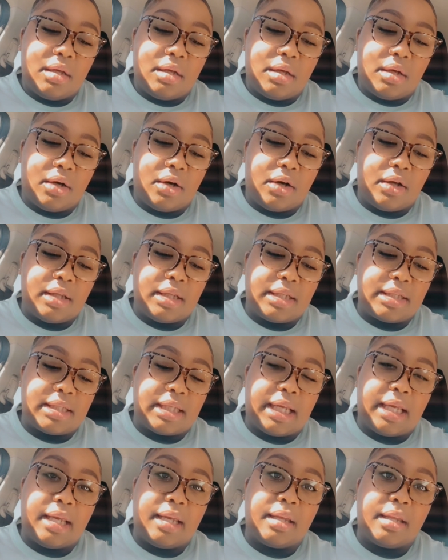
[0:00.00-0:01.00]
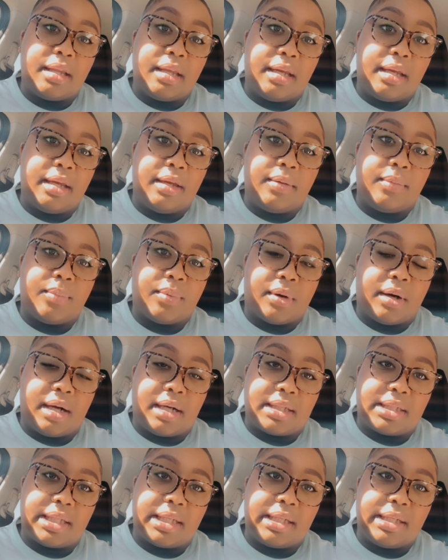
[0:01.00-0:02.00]
on this healing
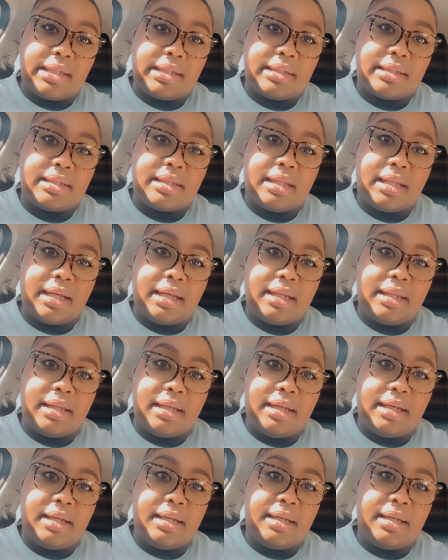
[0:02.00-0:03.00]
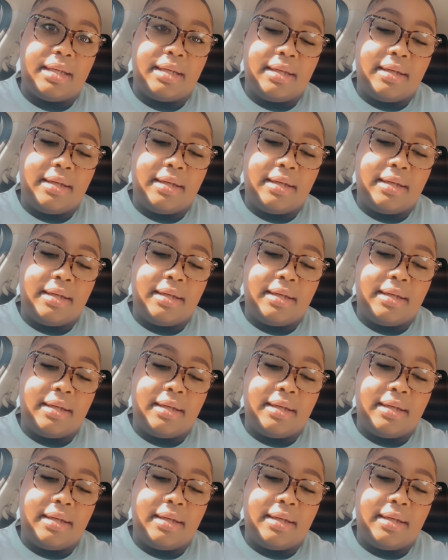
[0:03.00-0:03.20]
process lately.